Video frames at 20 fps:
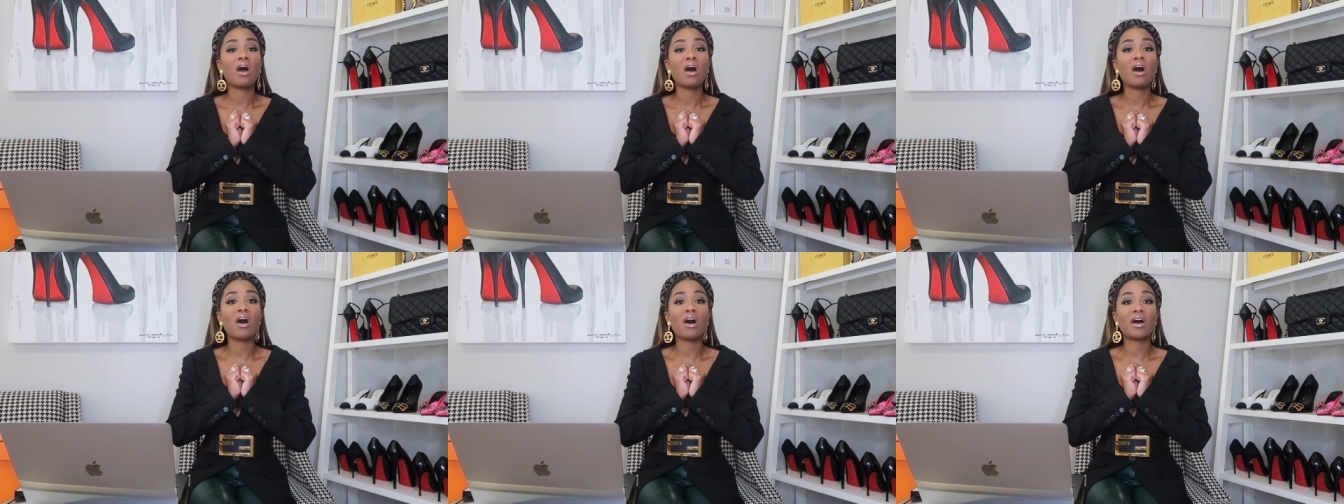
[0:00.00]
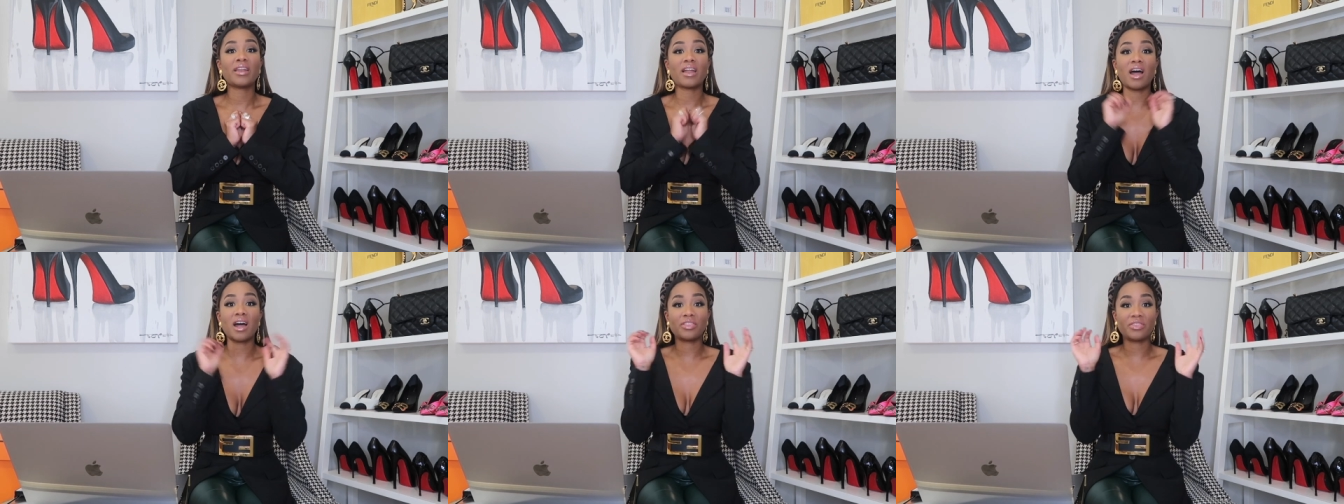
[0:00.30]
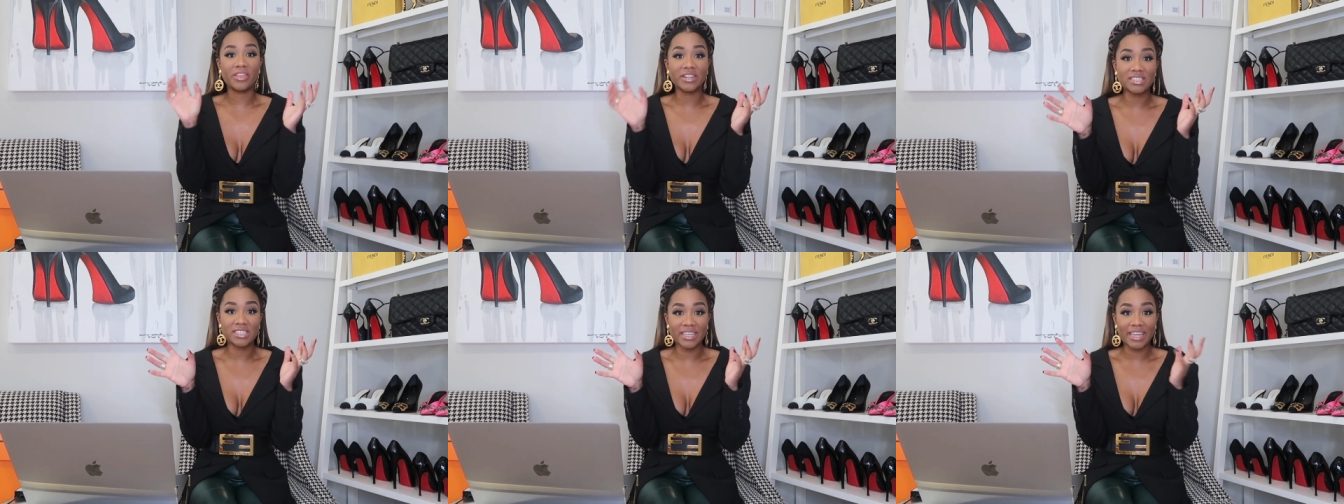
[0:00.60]
on
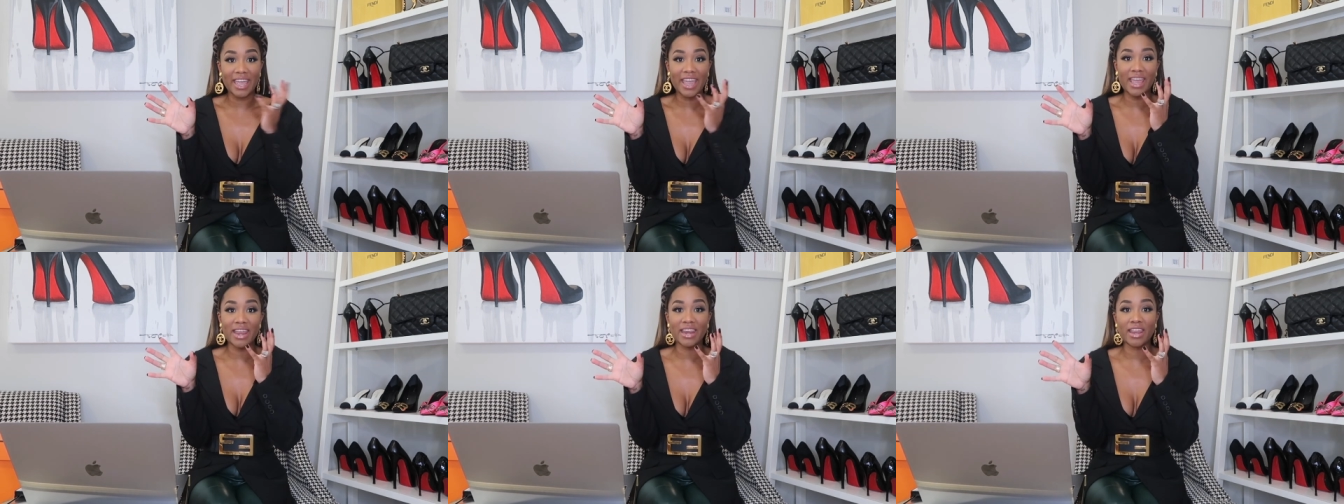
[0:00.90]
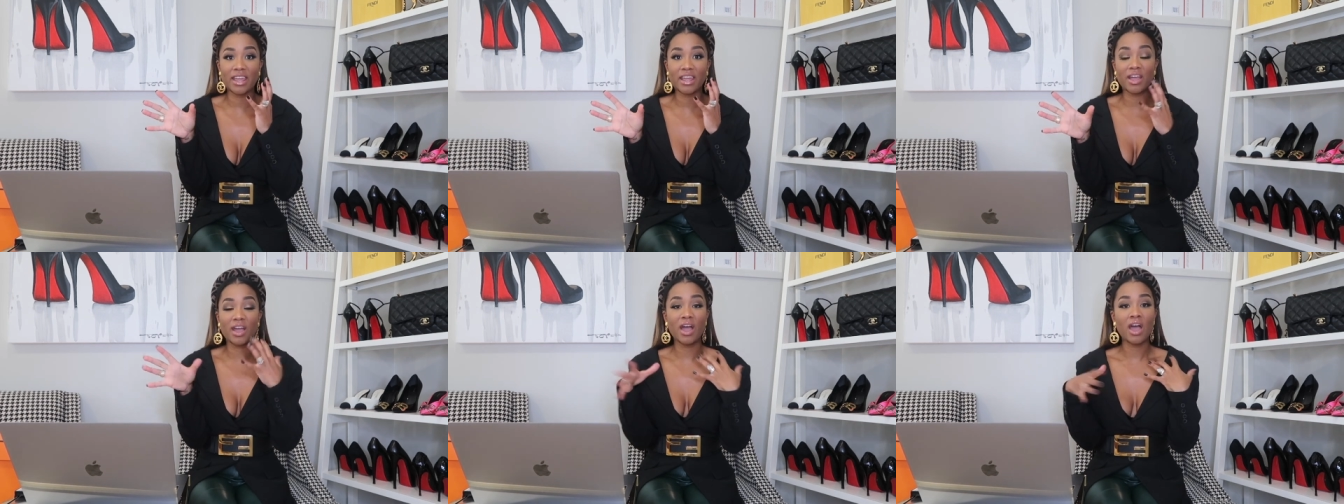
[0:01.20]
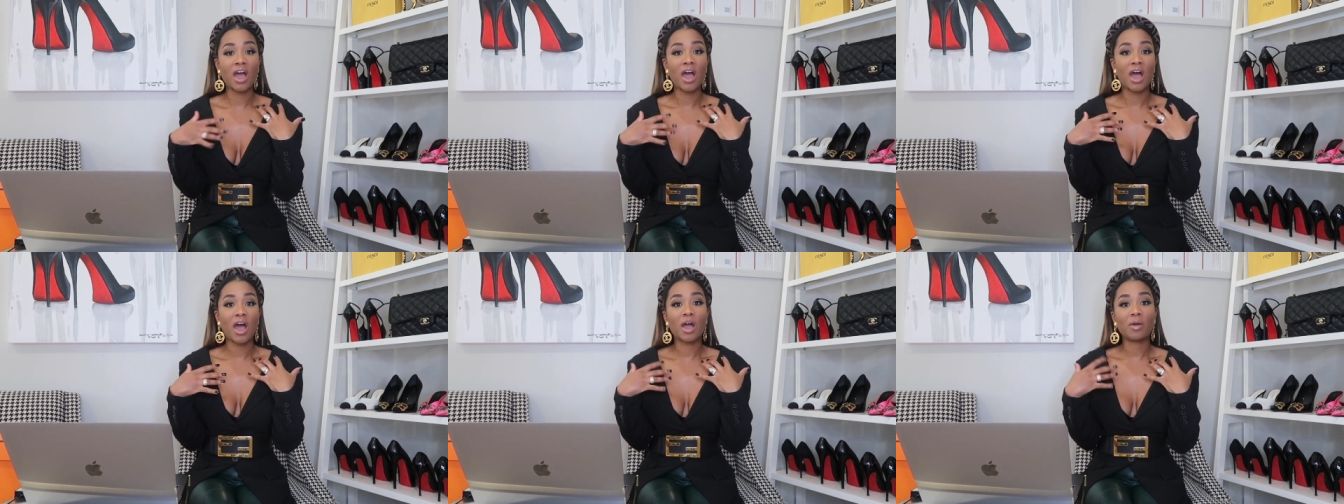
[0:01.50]
authenticating
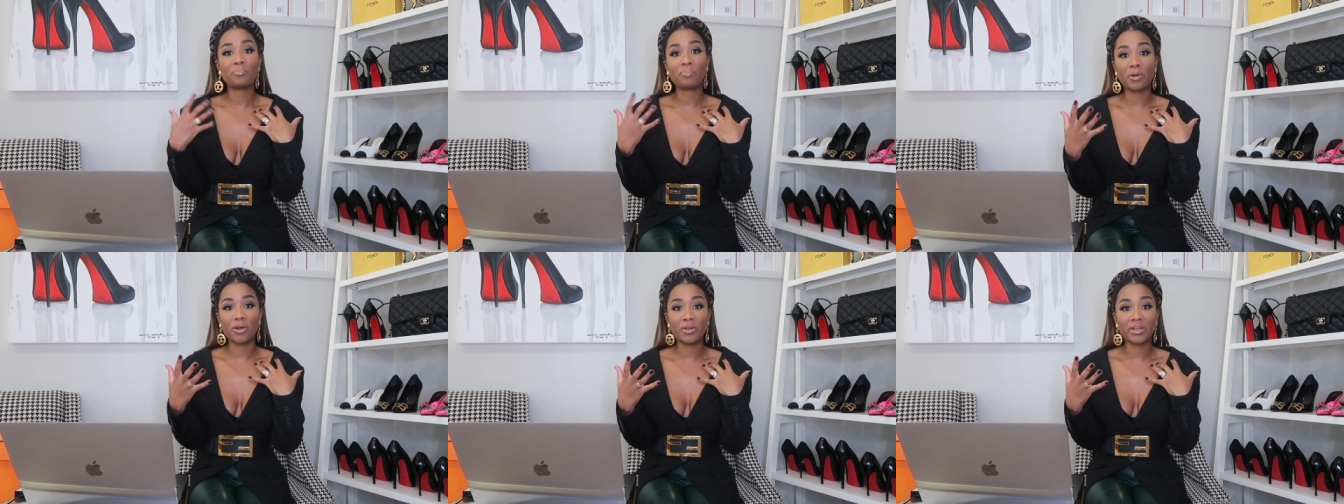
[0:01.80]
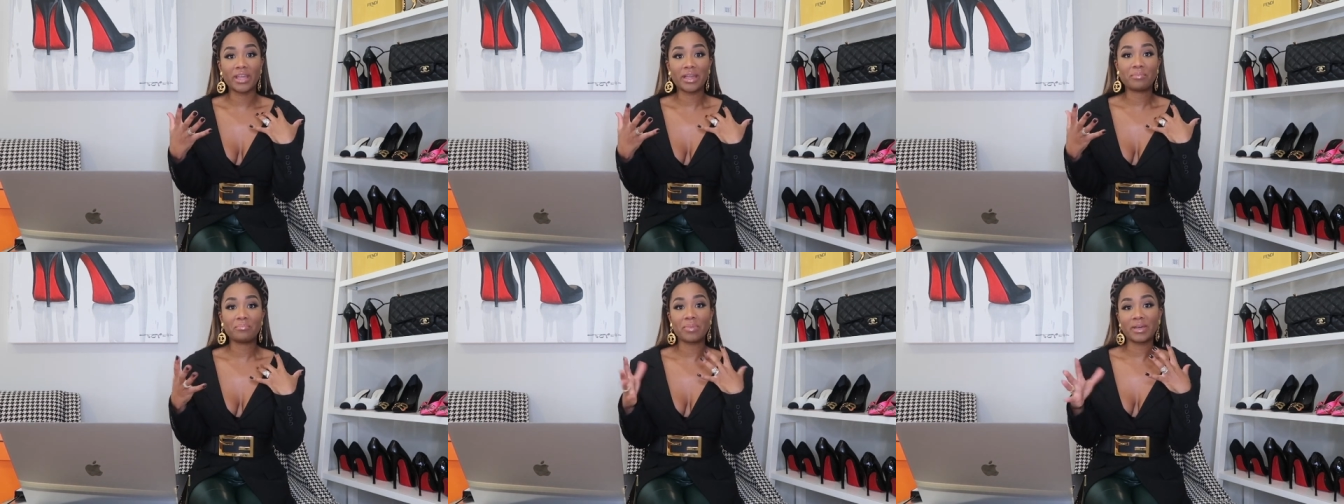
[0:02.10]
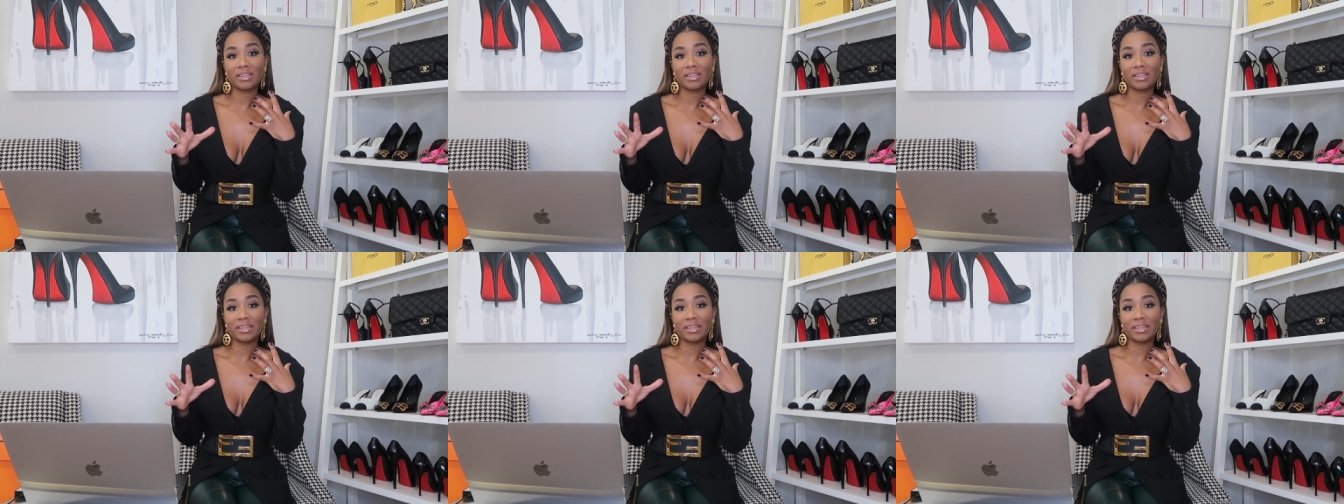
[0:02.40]
a Birkin,